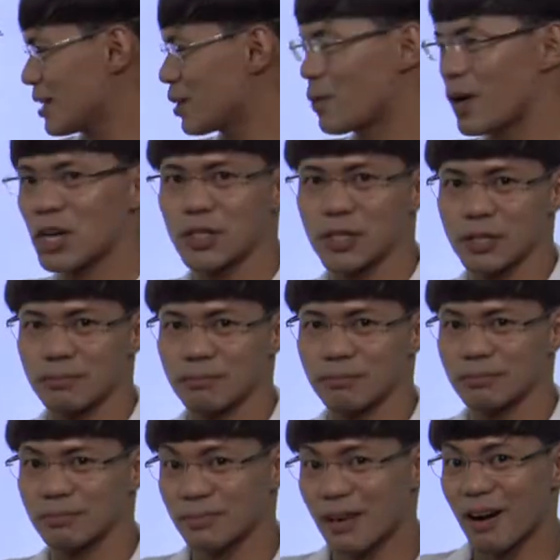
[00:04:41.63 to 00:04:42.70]
equation.
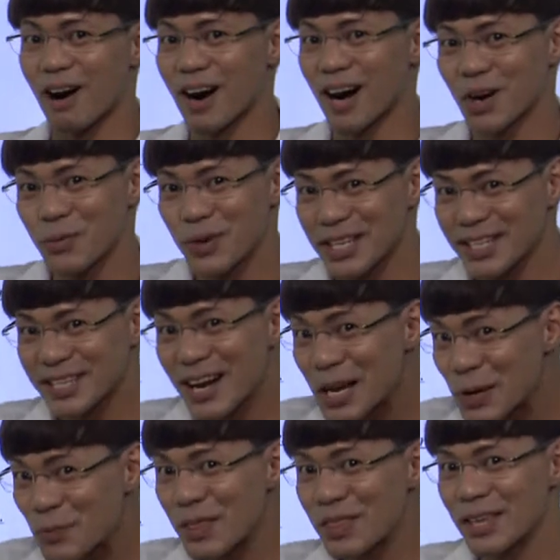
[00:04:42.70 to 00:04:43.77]
Are we
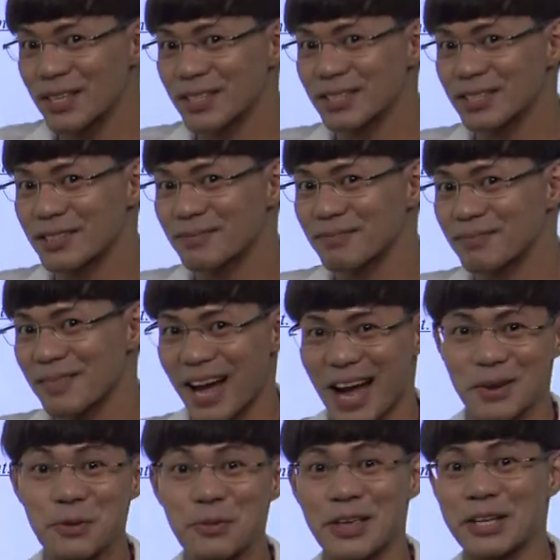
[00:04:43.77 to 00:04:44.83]
done with this? I
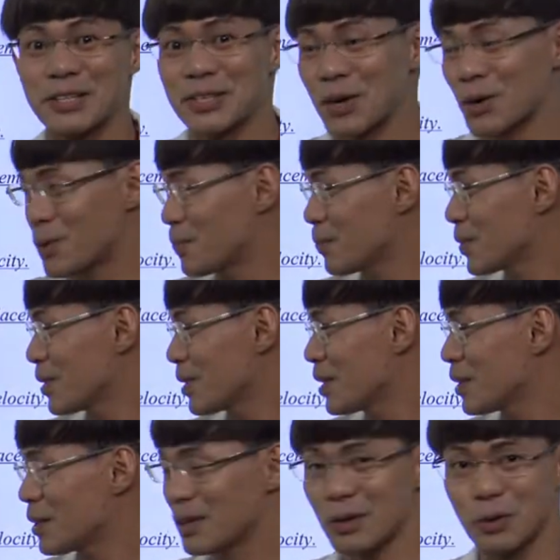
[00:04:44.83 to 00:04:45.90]
don't think so.
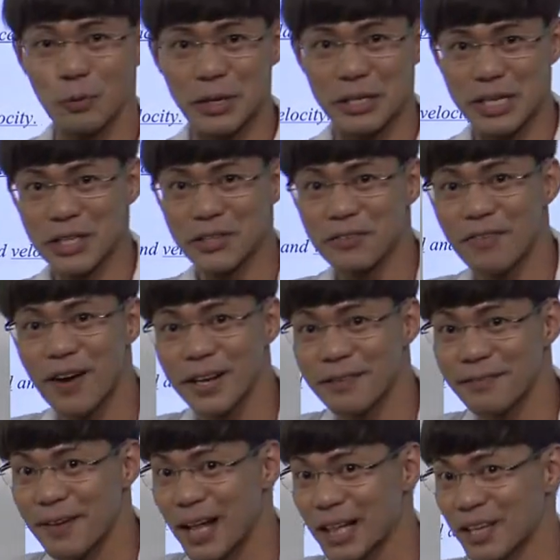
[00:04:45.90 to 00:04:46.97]
We need to find the
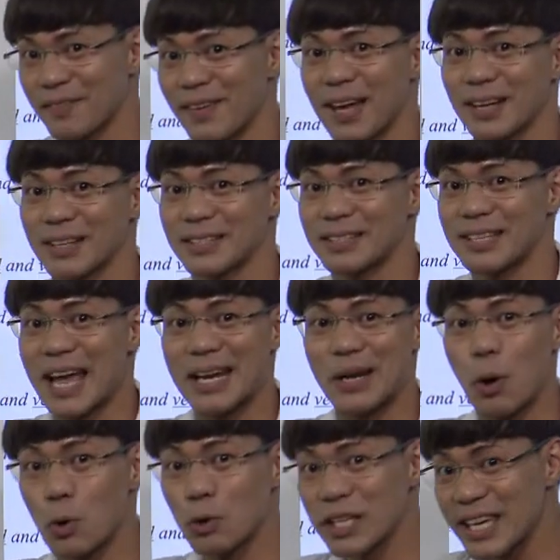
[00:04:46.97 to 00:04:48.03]
value of x, and
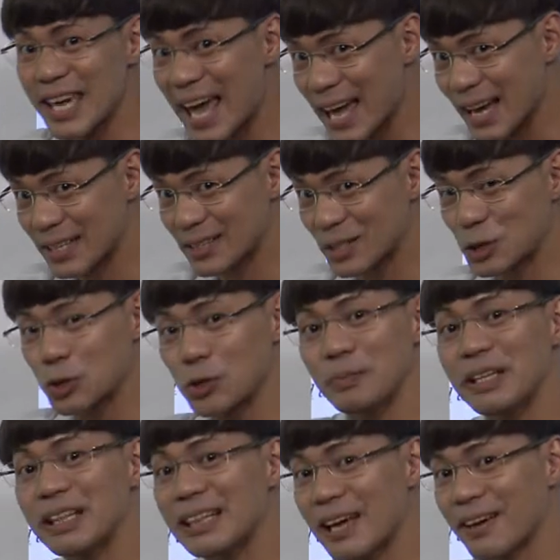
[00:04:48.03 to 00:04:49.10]
only x should
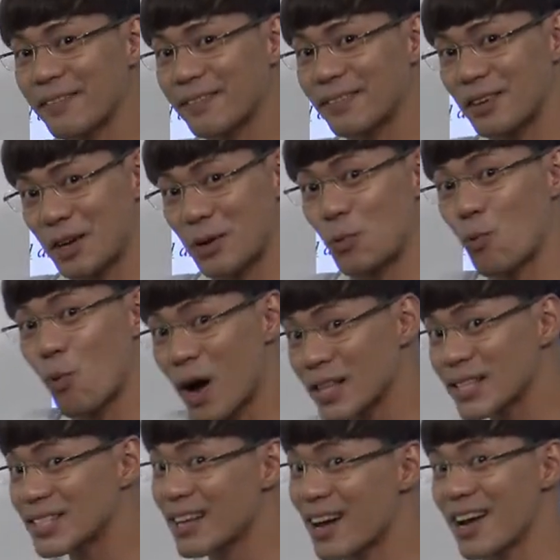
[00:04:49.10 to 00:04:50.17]
be left on one
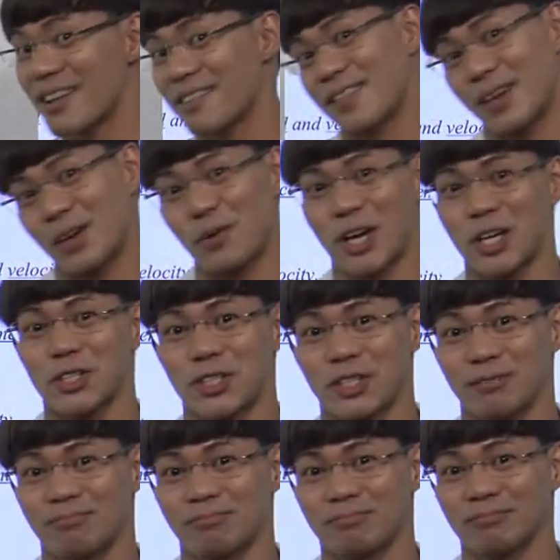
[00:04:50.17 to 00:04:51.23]
side of the
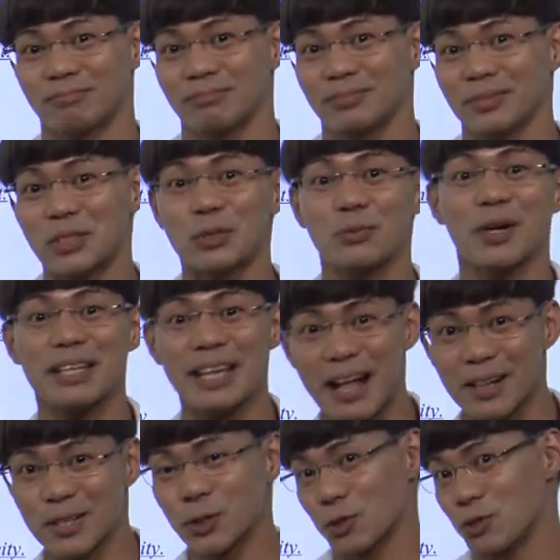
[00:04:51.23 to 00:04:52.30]
equation. So what
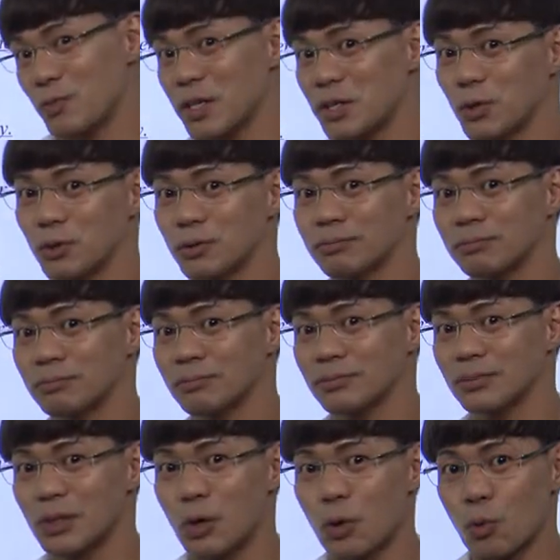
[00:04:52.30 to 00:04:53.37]
else should we do?
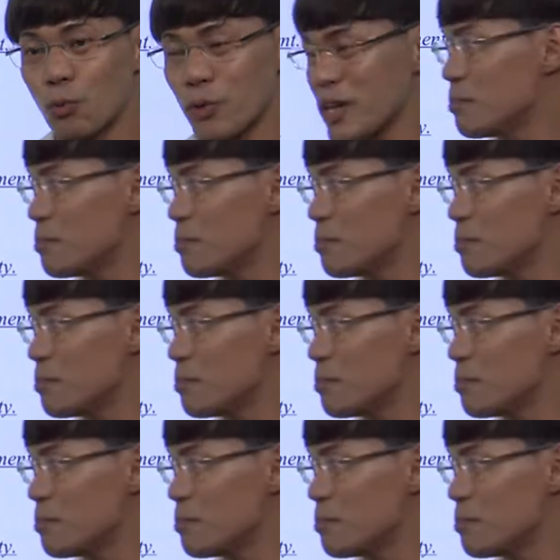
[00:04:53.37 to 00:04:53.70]
We